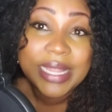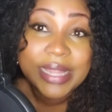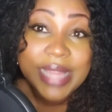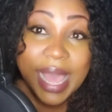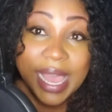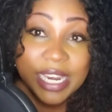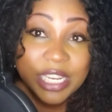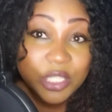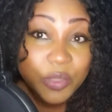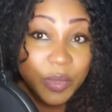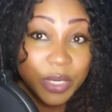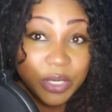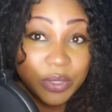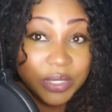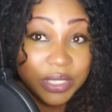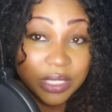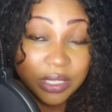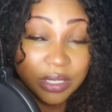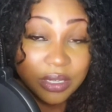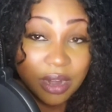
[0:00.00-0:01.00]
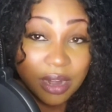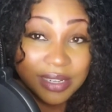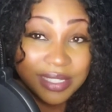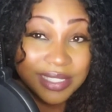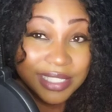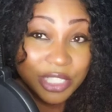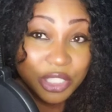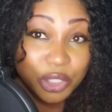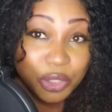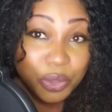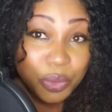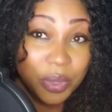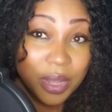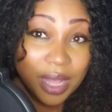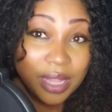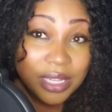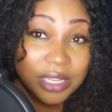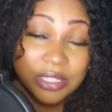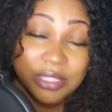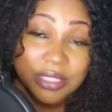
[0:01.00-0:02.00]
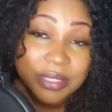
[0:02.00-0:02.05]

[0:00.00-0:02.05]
that is when you see the narcissist's true colors.